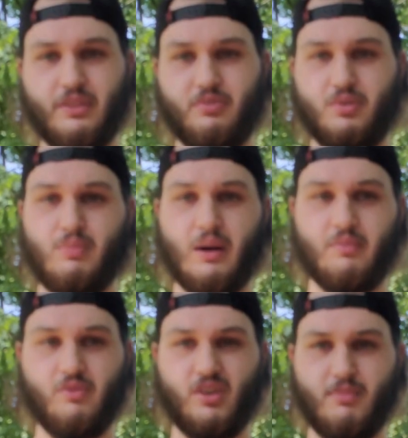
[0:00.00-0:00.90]
month with the Barbie
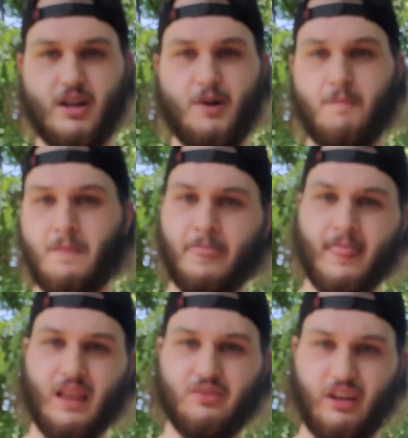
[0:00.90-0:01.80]
movie coming out.
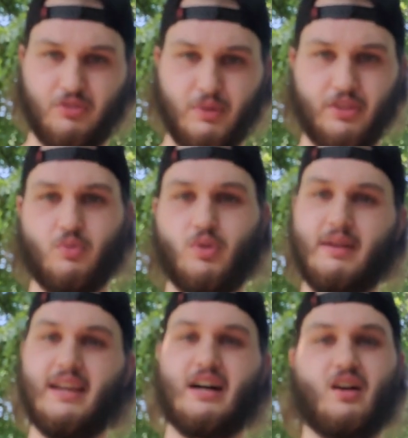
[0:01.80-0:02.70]
Next month will
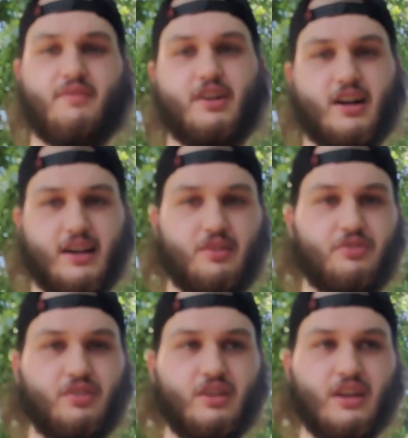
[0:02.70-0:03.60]
be a Knockoff Knockout.